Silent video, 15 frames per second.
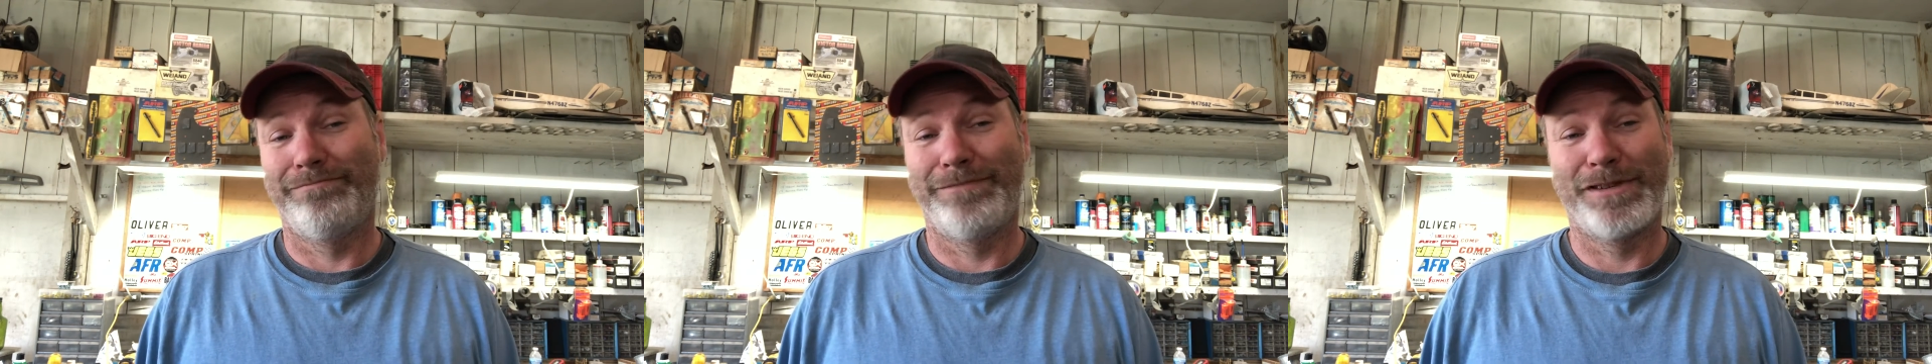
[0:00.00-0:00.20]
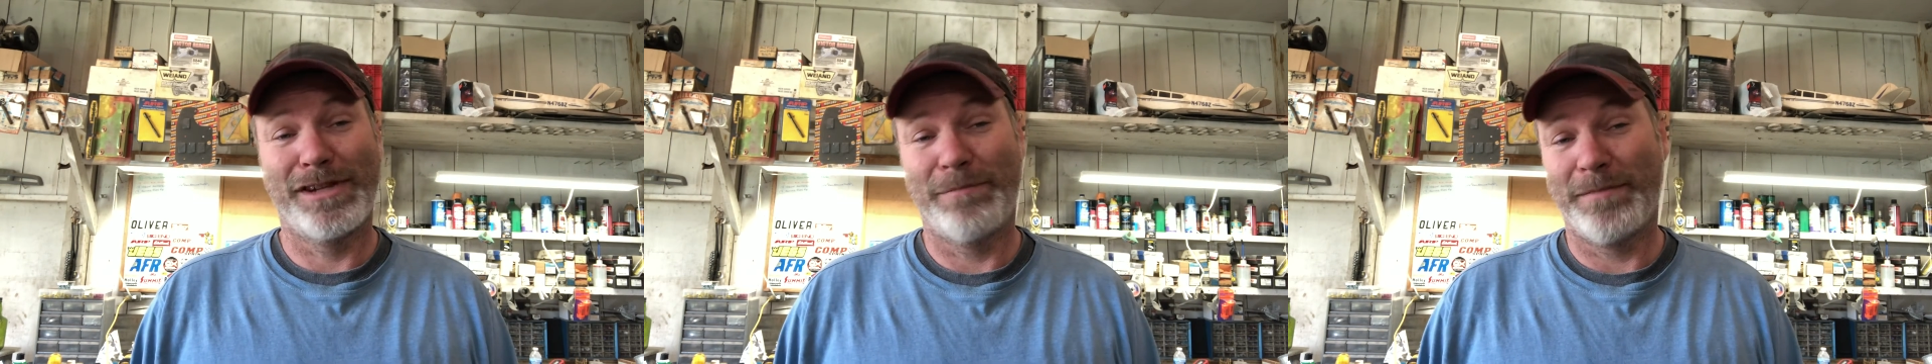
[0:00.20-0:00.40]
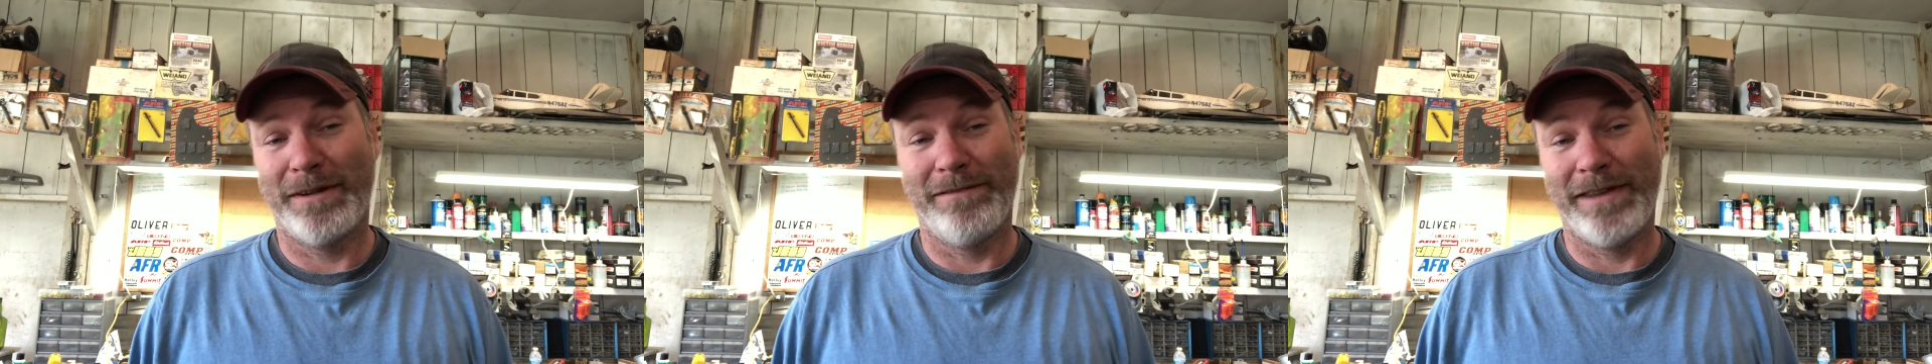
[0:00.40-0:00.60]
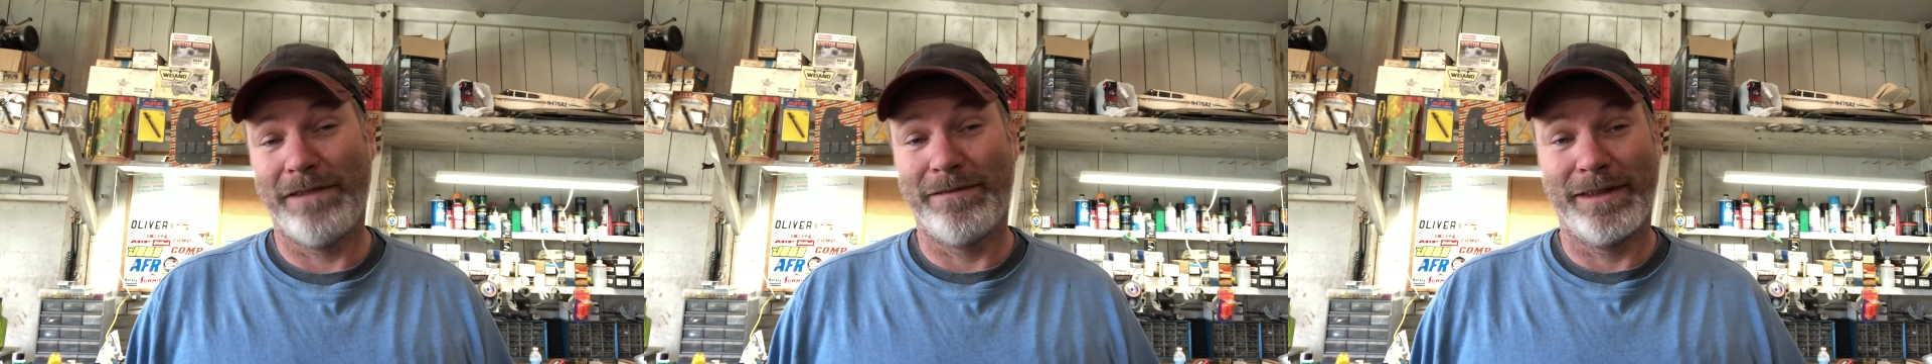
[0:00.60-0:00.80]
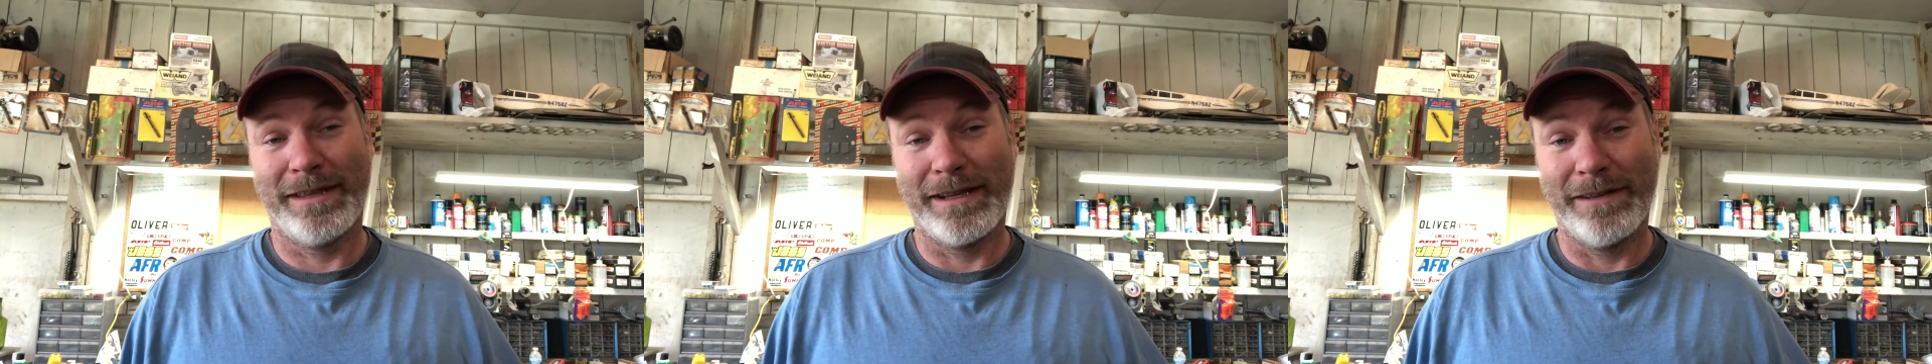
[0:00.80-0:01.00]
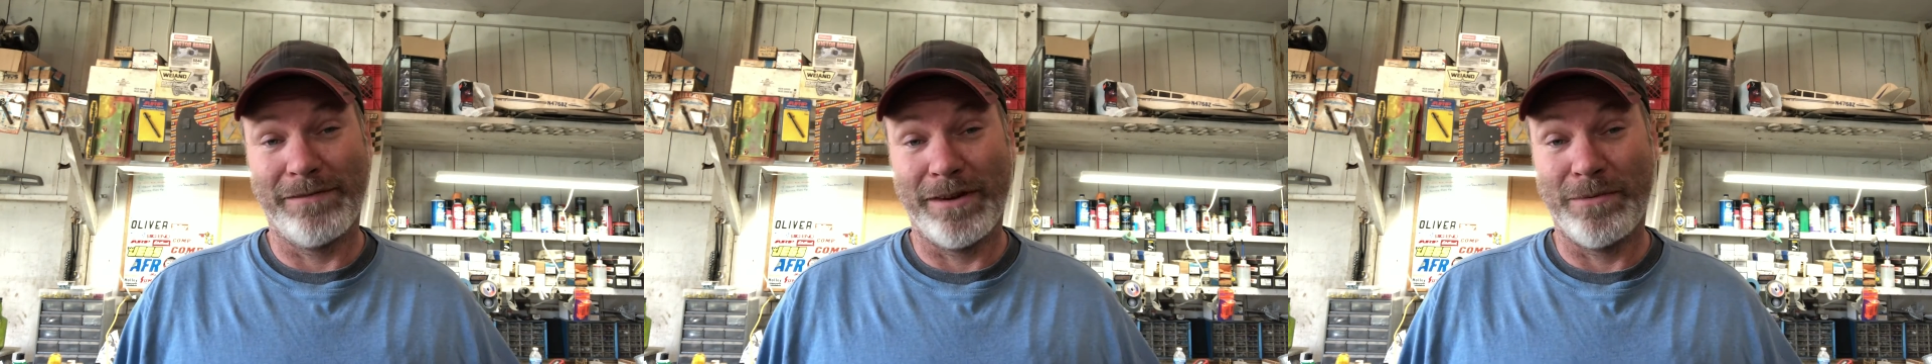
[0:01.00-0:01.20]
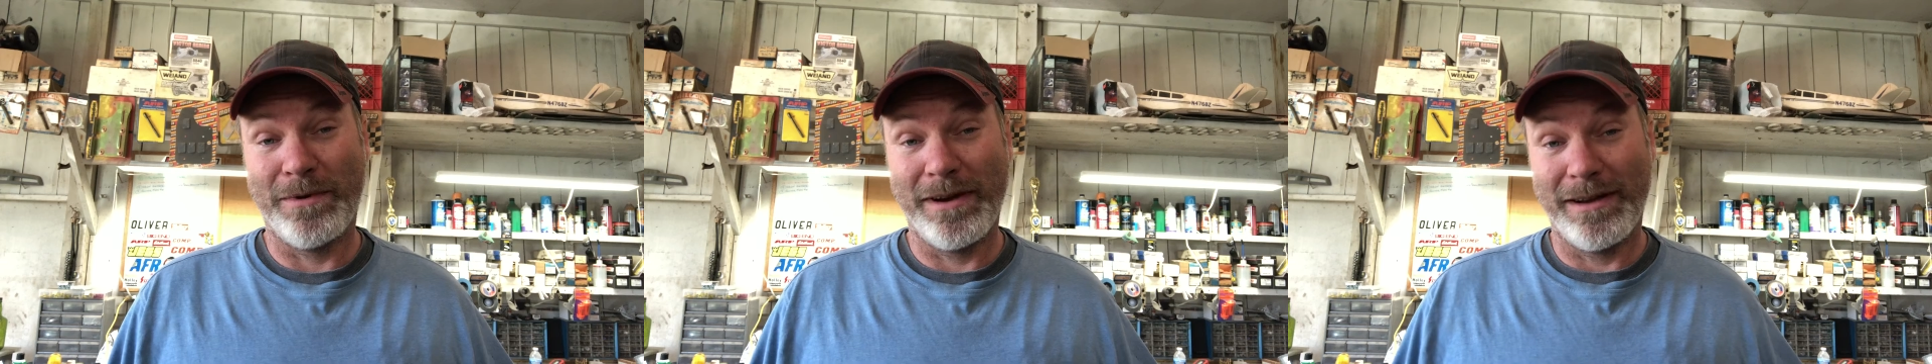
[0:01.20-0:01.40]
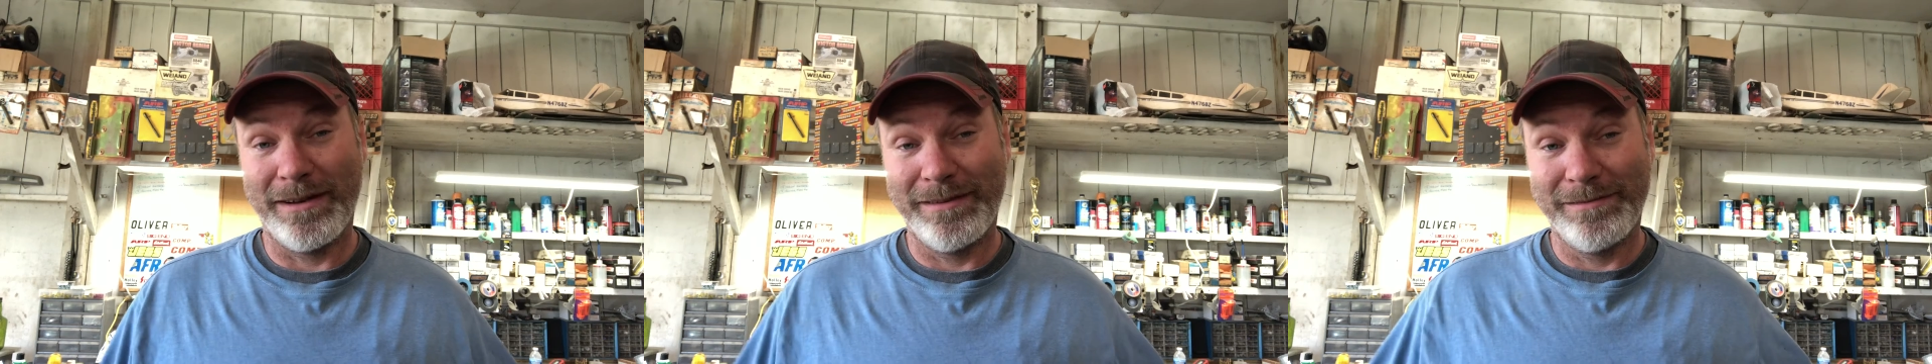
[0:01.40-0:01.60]
something of everything if I
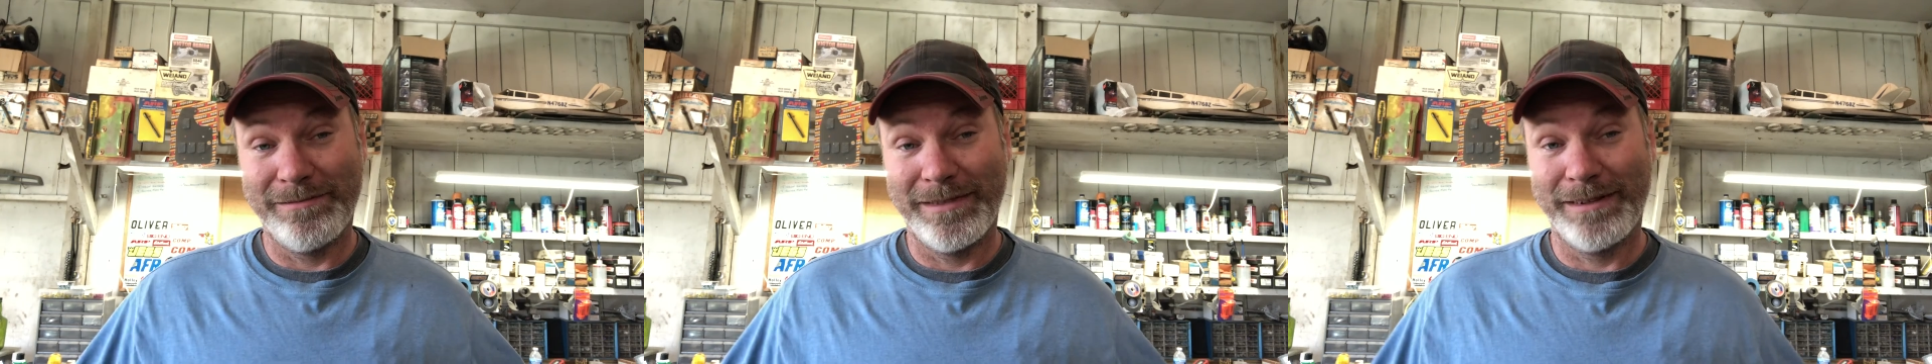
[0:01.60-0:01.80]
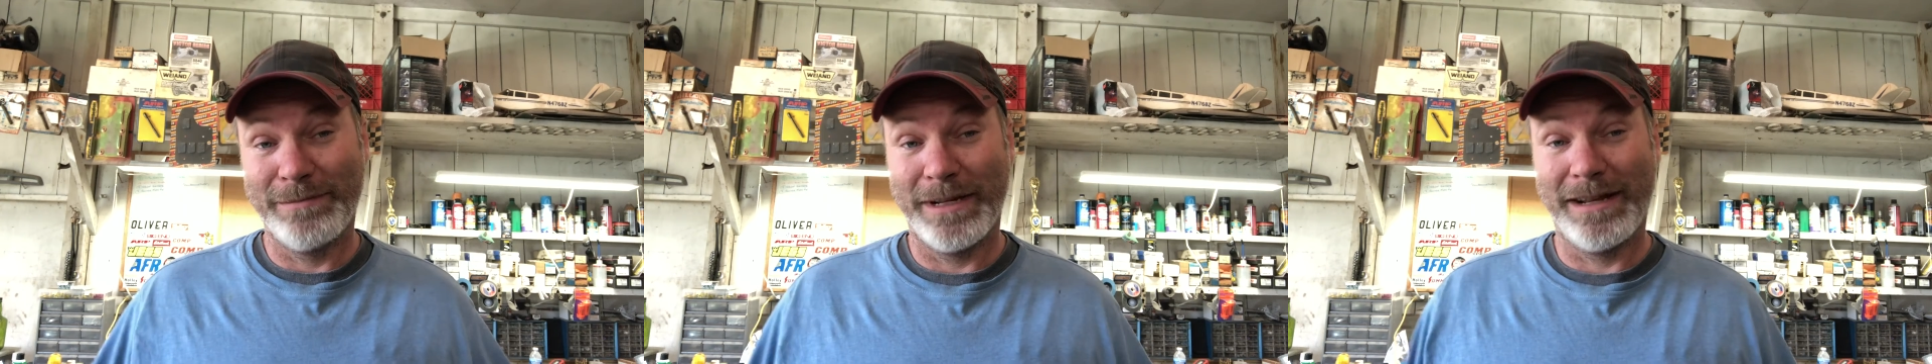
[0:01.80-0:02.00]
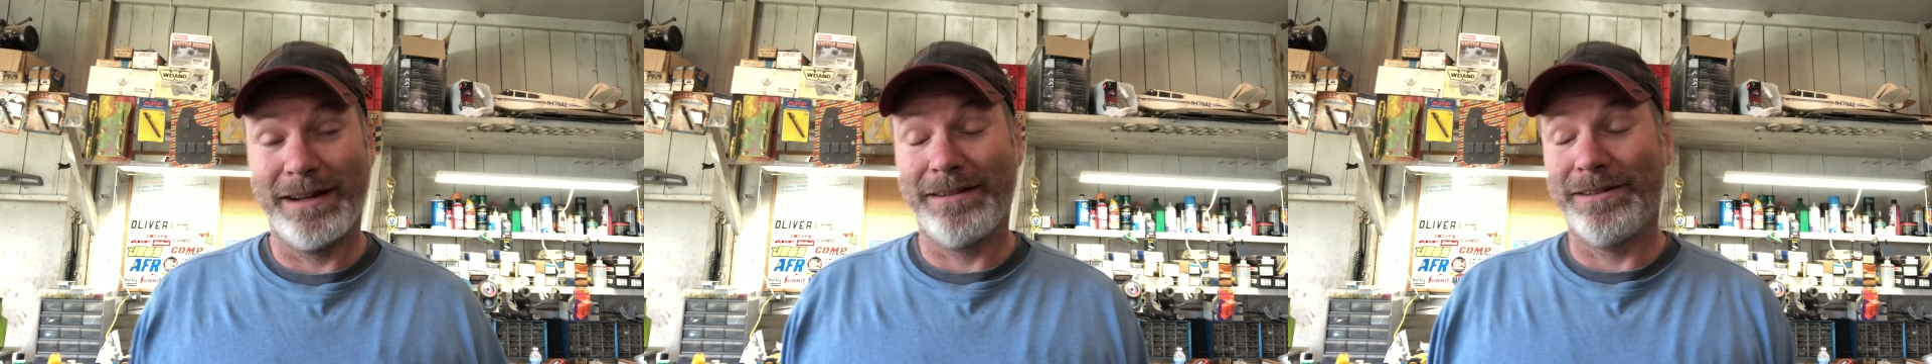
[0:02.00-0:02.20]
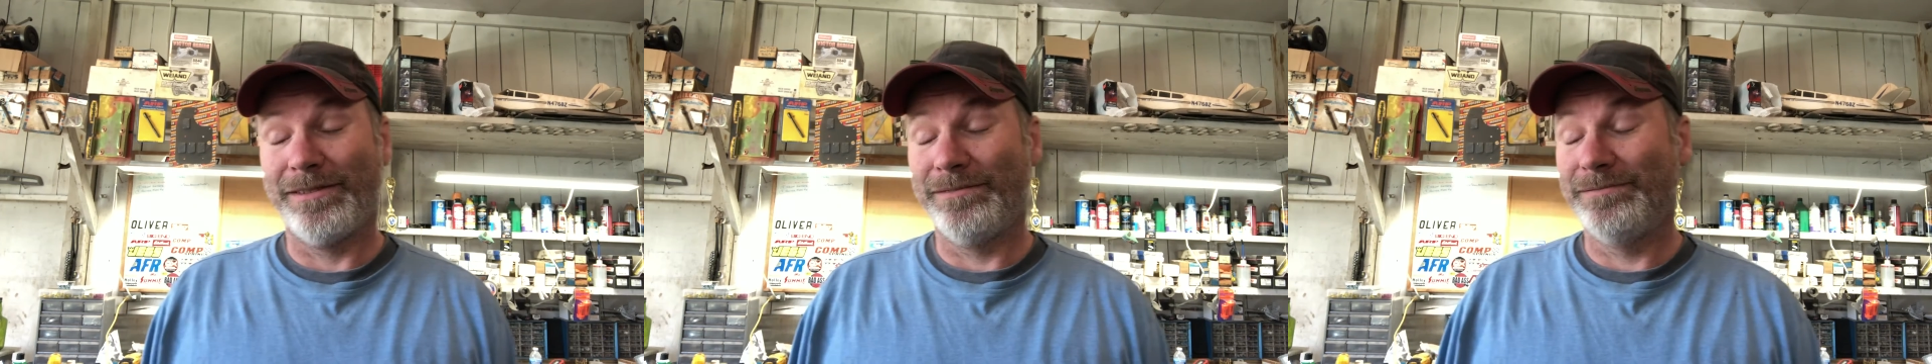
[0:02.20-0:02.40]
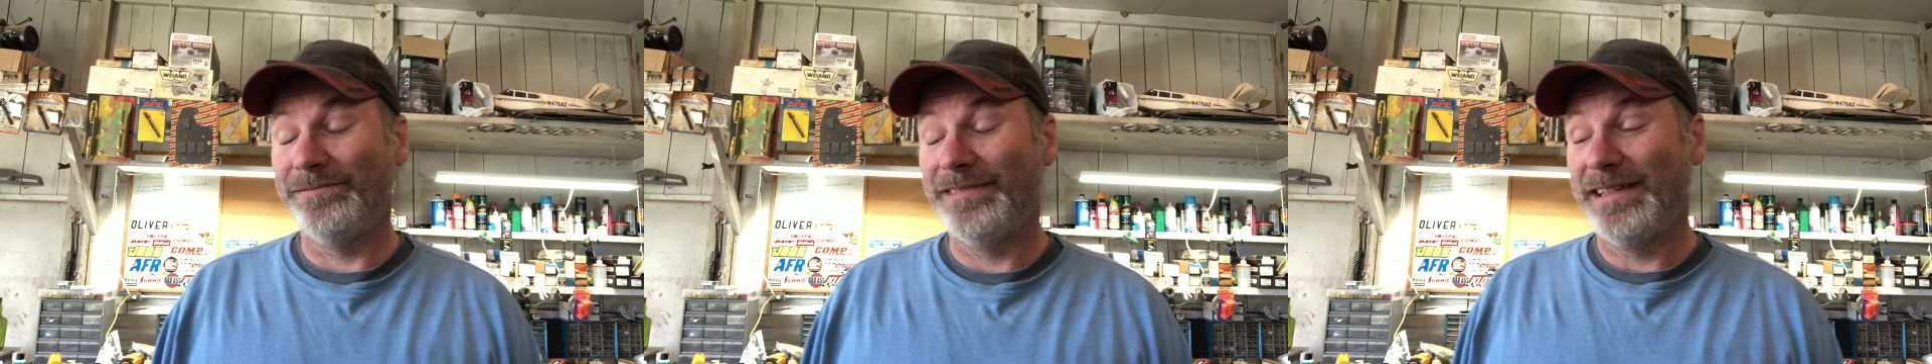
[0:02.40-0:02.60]
want. I mean, I don't know.